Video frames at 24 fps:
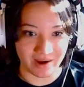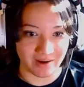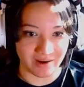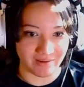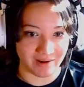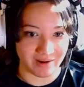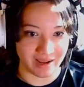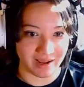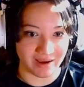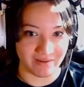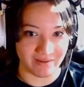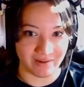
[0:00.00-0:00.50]
Oh,
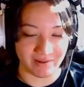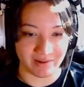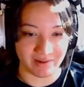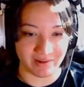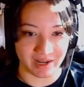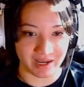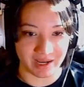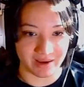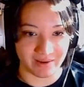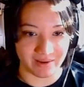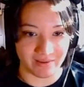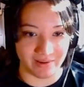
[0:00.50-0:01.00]
no! Oh,
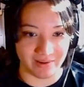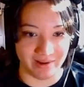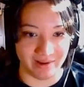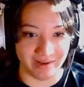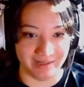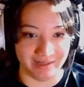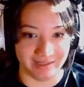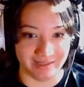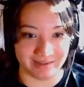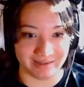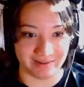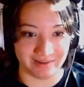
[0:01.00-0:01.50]
no!
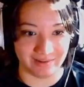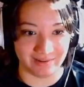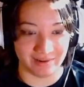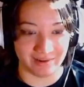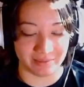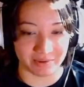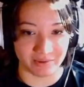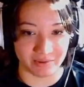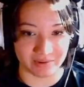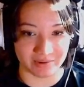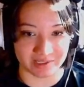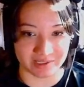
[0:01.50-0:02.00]
Oh,
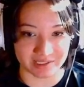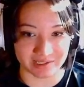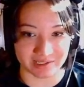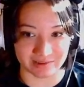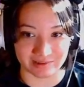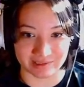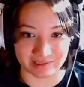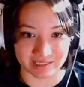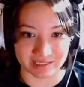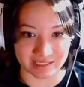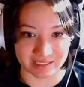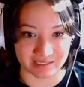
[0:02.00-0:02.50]
I'm going in
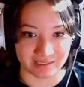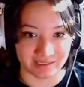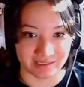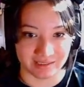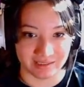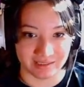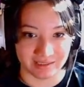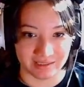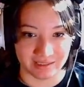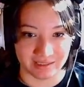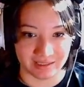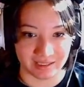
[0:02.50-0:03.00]
circles.
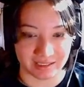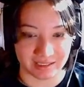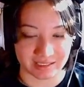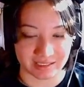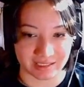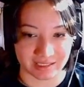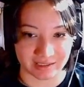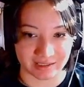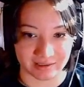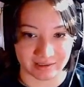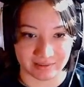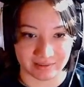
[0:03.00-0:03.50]

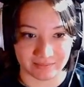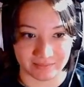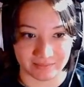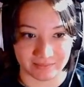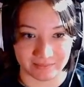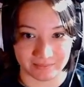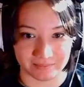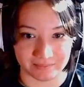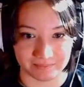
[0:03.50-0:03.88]
That's not good.